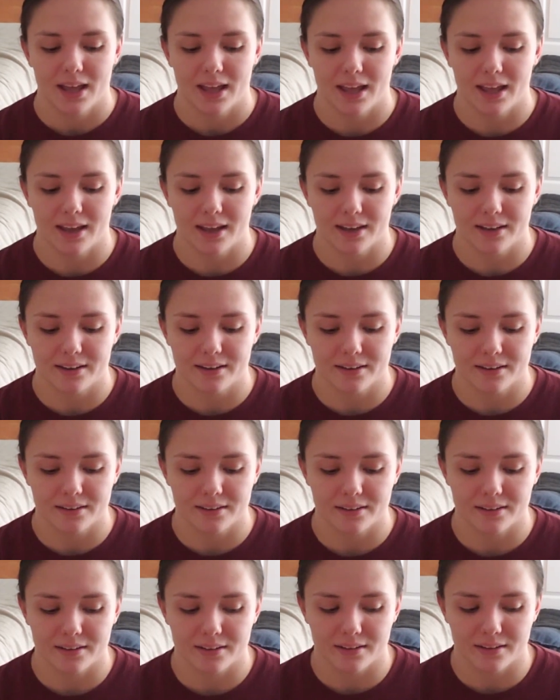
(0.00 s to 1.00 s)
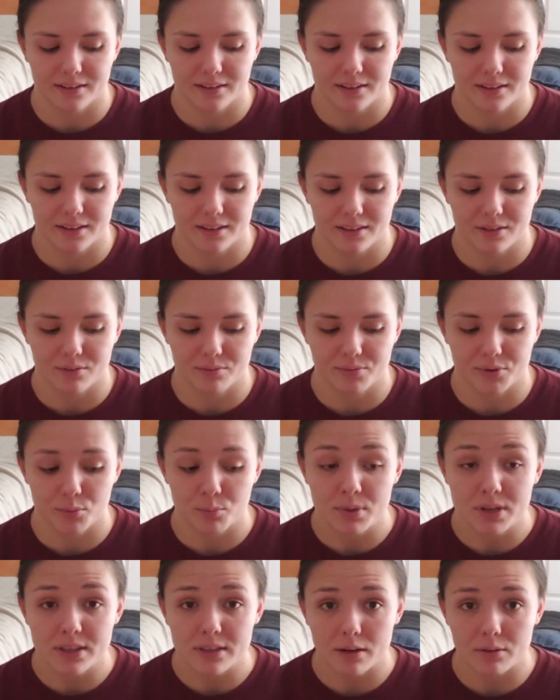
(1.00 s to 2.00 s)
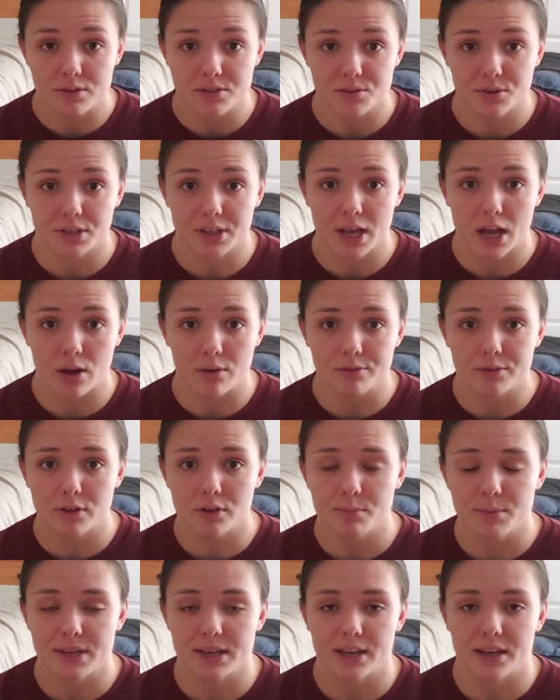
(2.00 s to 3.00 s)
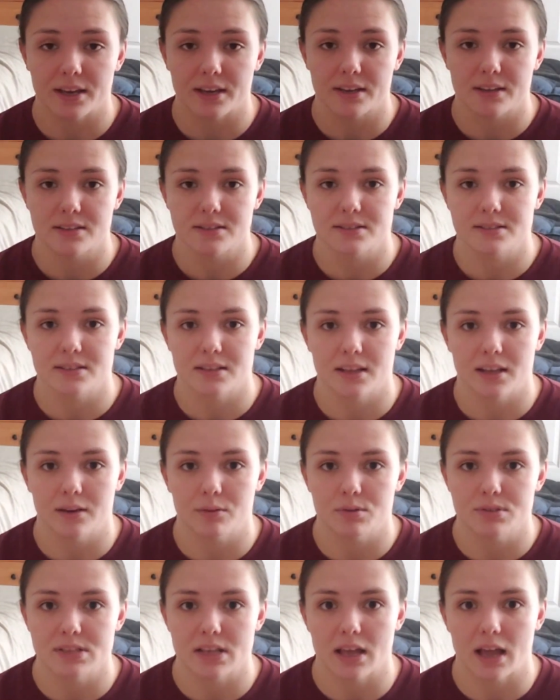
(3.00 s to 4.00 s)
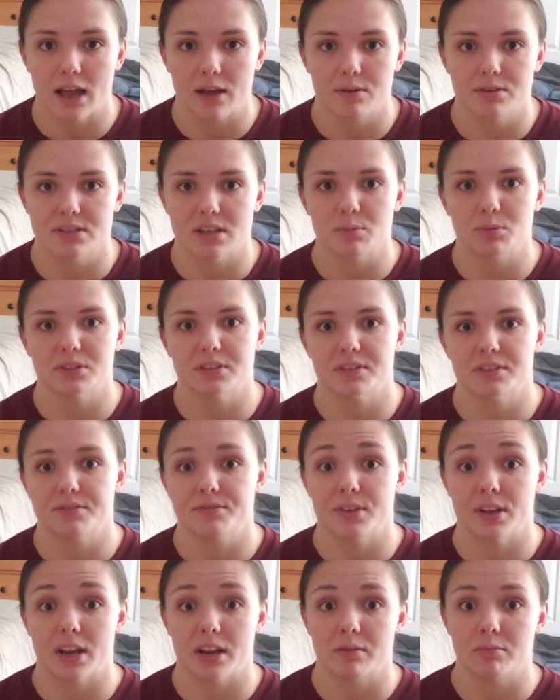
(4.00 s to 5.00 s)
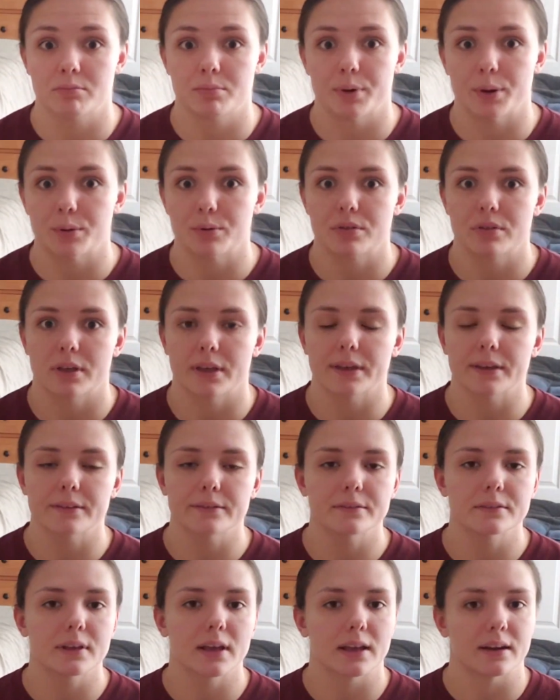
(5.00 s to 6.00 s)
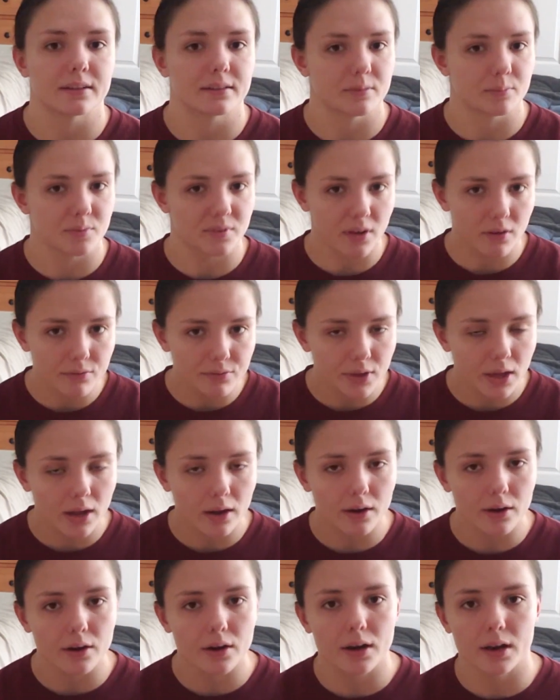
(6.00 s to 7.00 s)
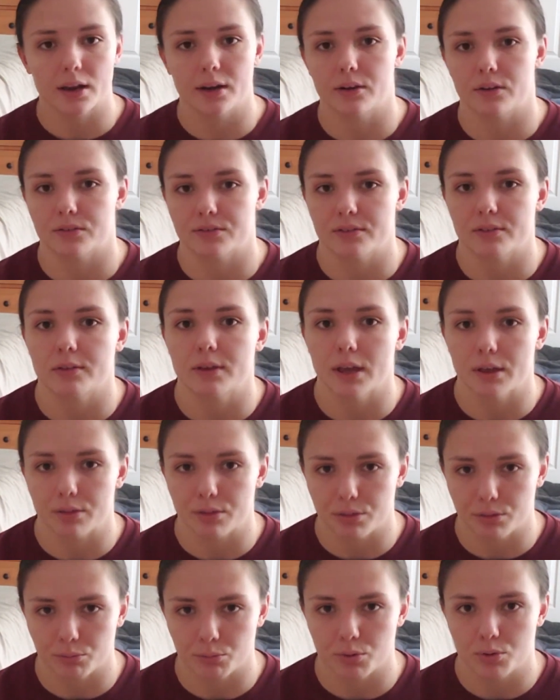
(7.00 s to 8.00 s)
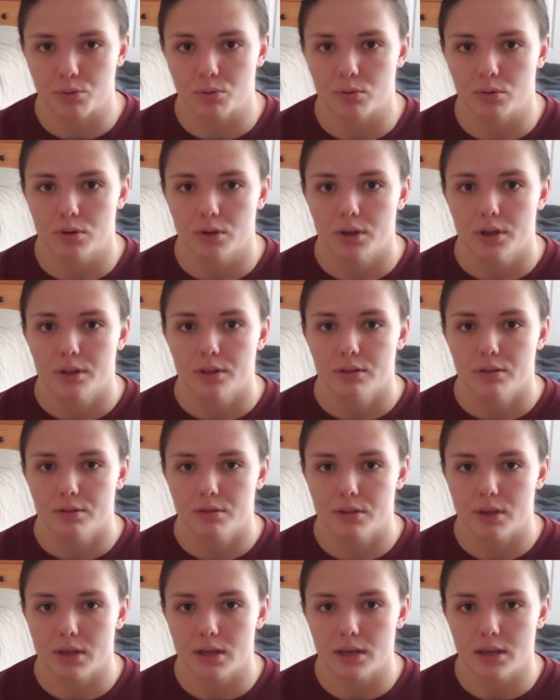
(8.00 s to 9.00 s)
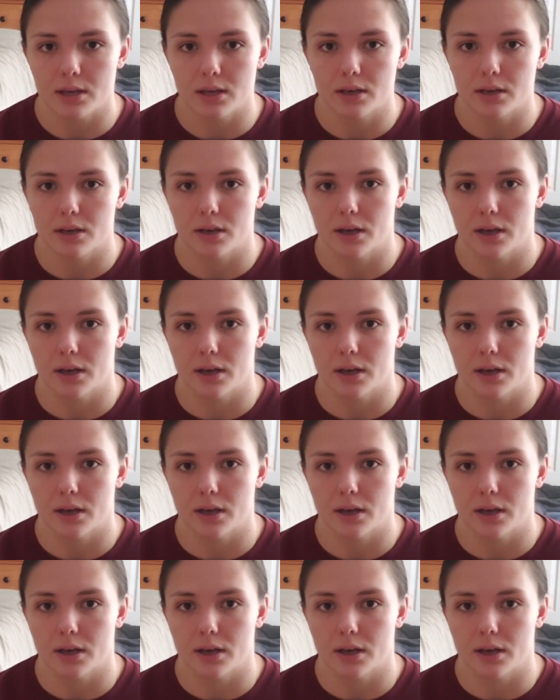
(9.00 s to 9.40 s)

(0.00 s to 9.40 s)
And for me, that was really helpful because I was able to fit in both like kind of some self-care and also get through the